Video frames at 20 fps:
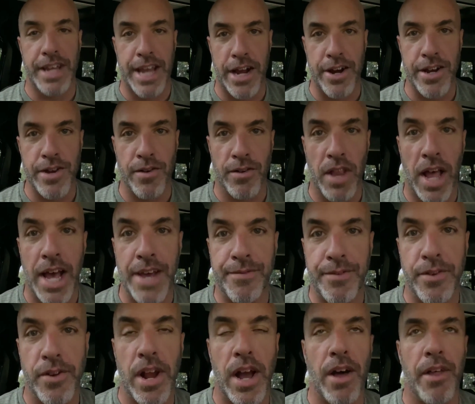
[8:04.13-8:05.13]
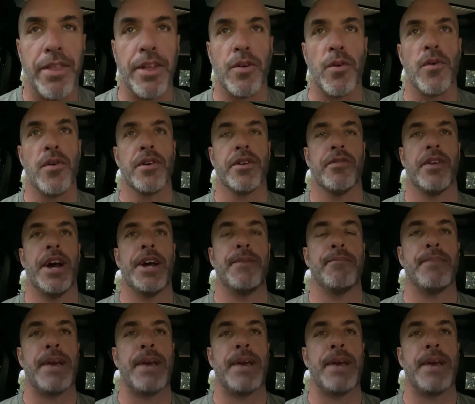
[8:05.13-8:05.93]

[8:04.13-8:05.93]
get your life and your health in order, right?